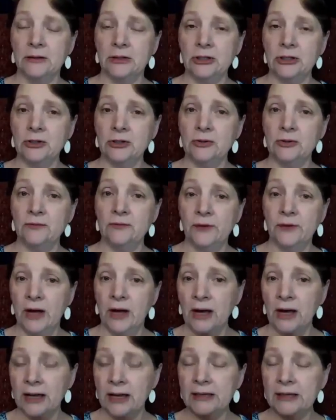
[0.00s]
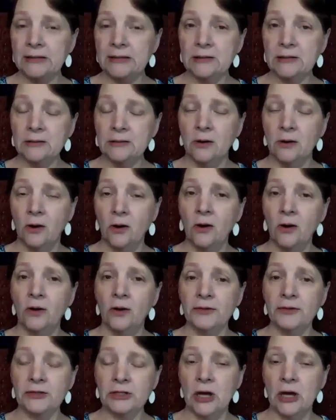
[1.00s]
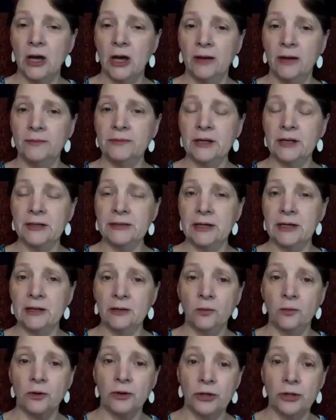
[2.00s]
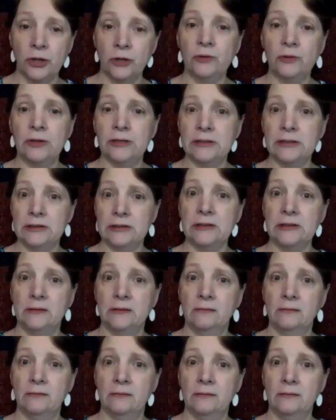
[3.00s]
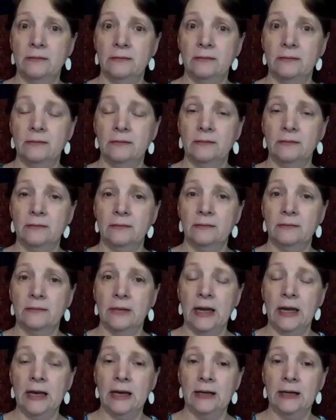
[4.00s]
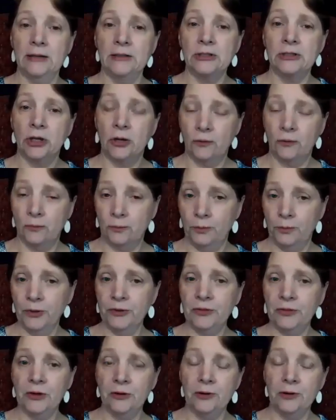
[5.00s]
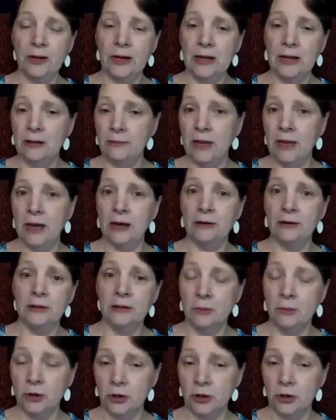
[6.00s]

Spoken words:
to find all the times I say the word noticed and put their name out in the